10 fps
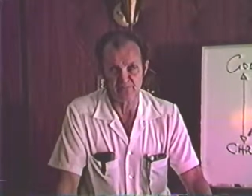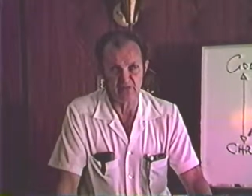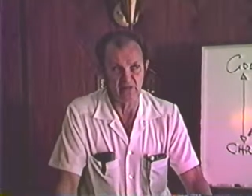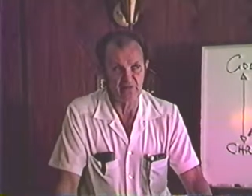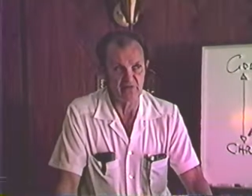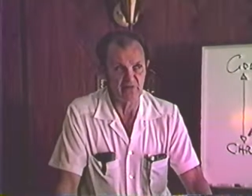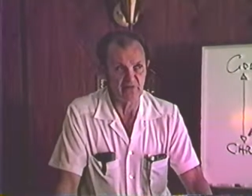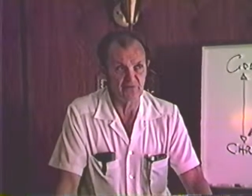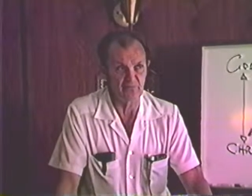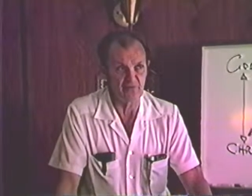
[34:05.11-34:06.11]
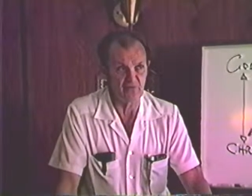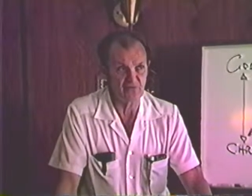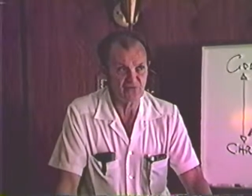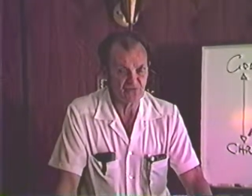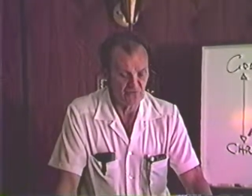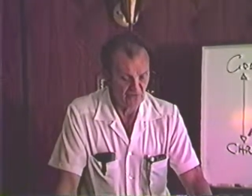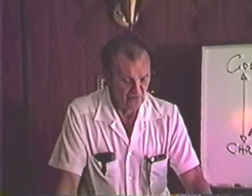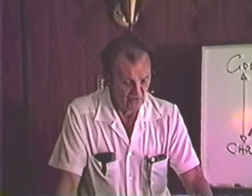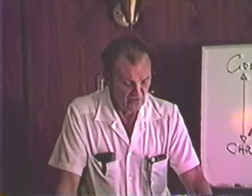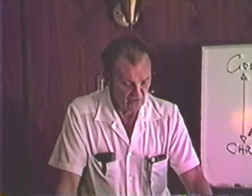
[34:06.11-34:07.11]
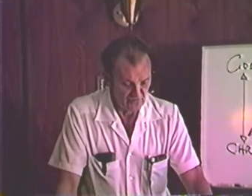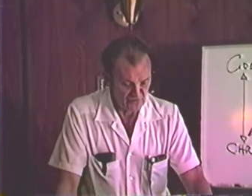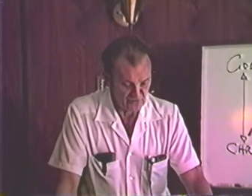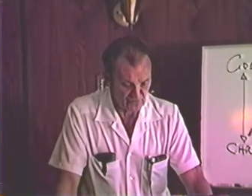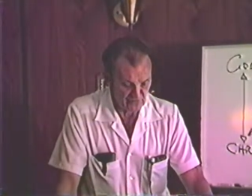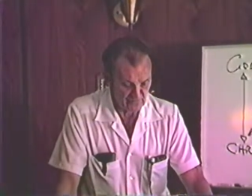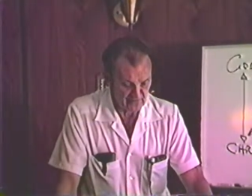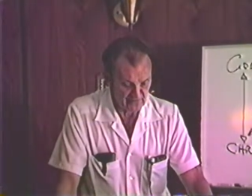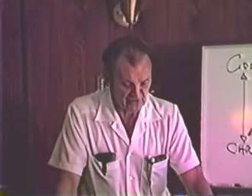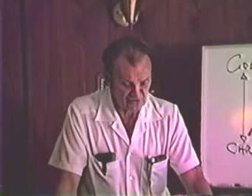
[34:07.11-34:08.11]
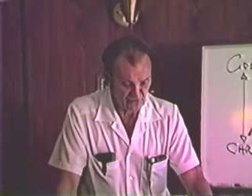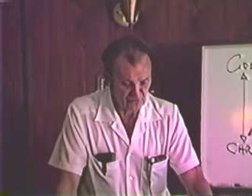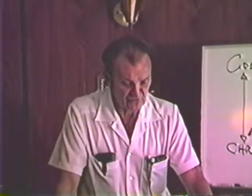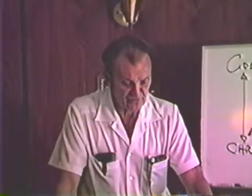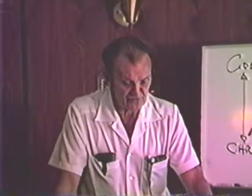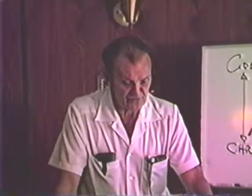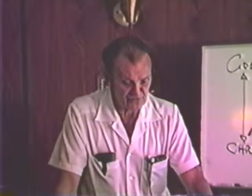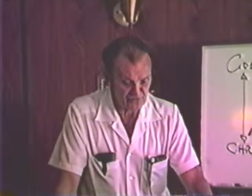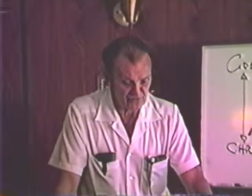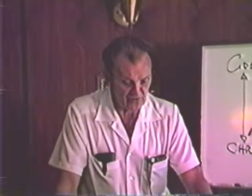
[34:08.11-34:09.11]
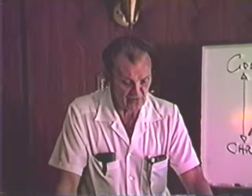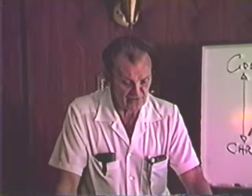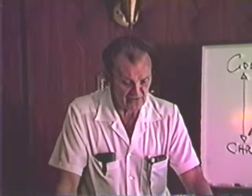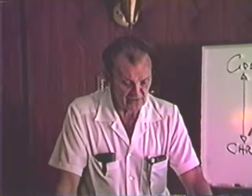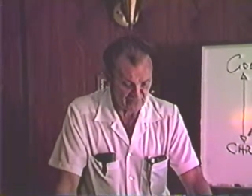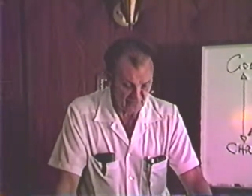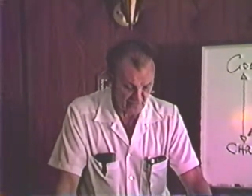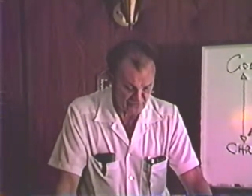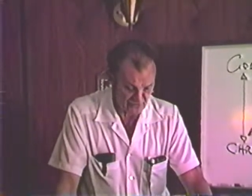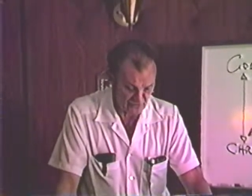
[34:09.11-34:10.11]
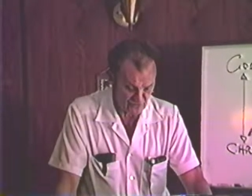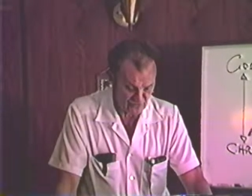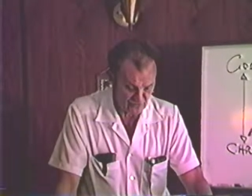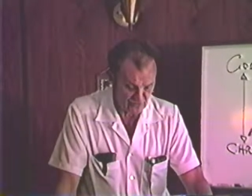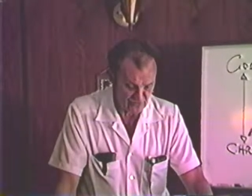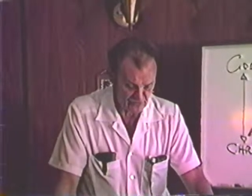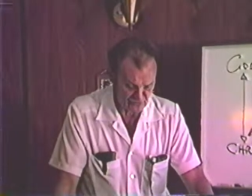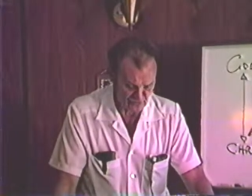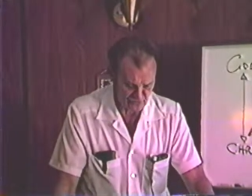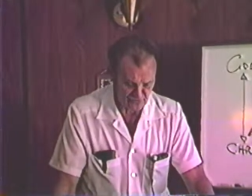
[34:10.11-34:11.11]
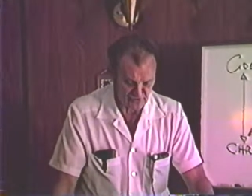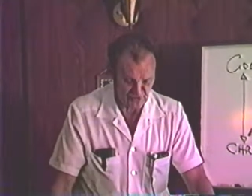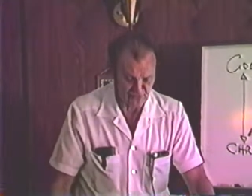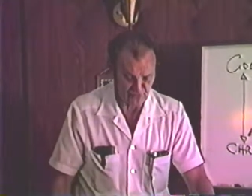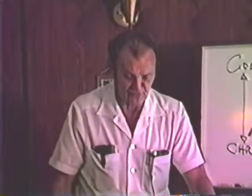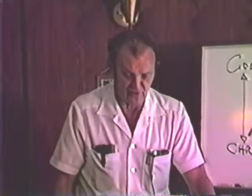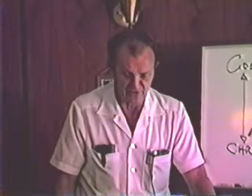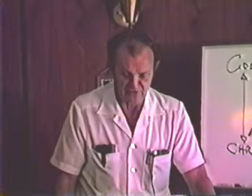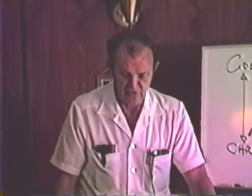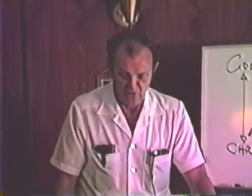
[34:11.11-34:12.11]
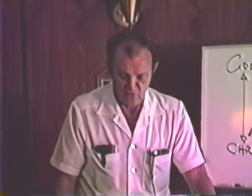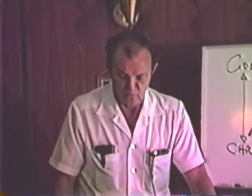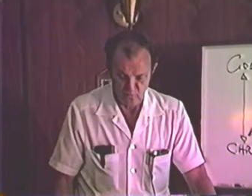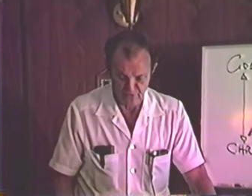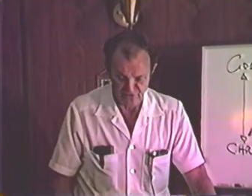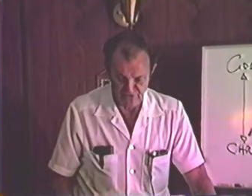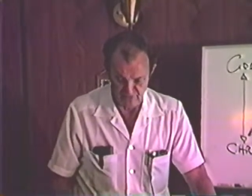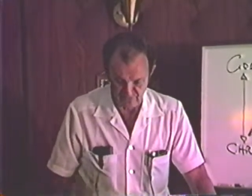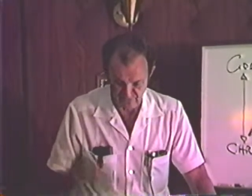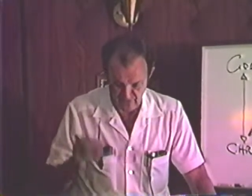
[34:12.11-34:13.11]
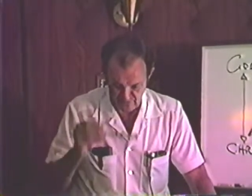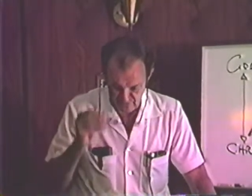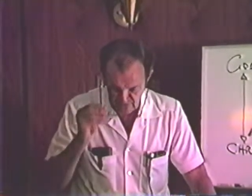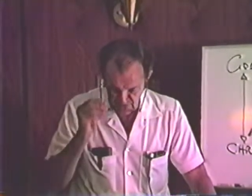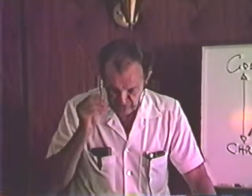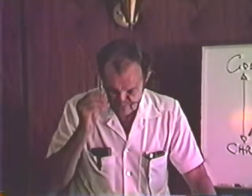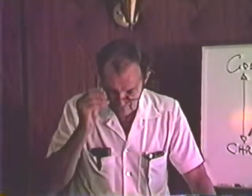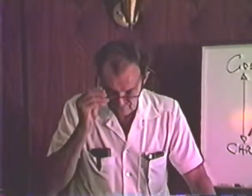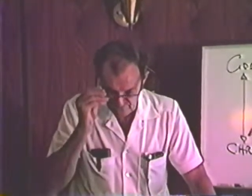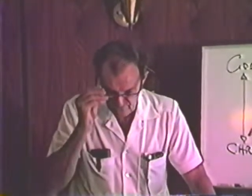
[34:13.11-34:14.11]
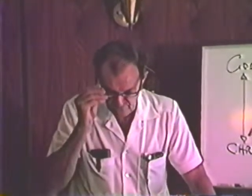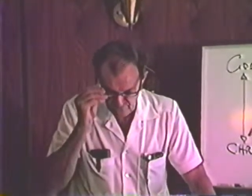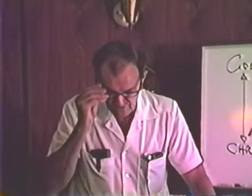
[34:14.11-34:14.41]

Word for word: And uh, the parents of the children back there saw to it that Jesus Christ and the Pharisees too saw to, saw to it that Jesus Christ was given that very, very